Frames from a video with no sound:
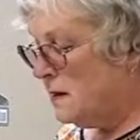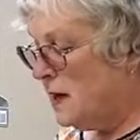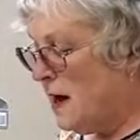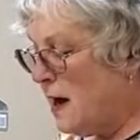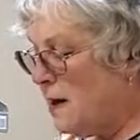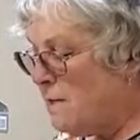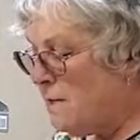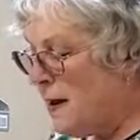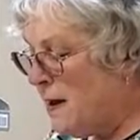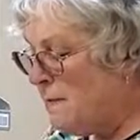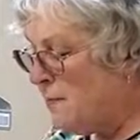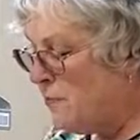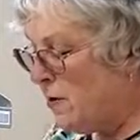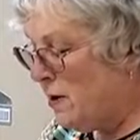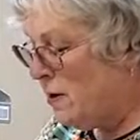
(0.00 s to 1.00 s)
cut my
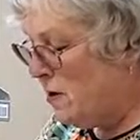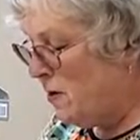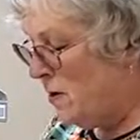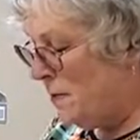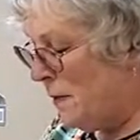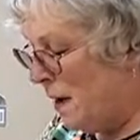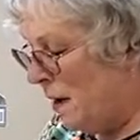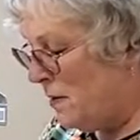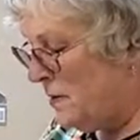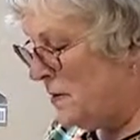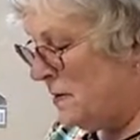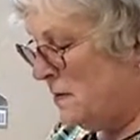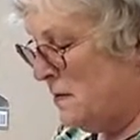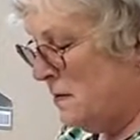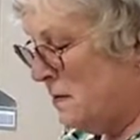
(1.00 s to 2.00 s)
granola bars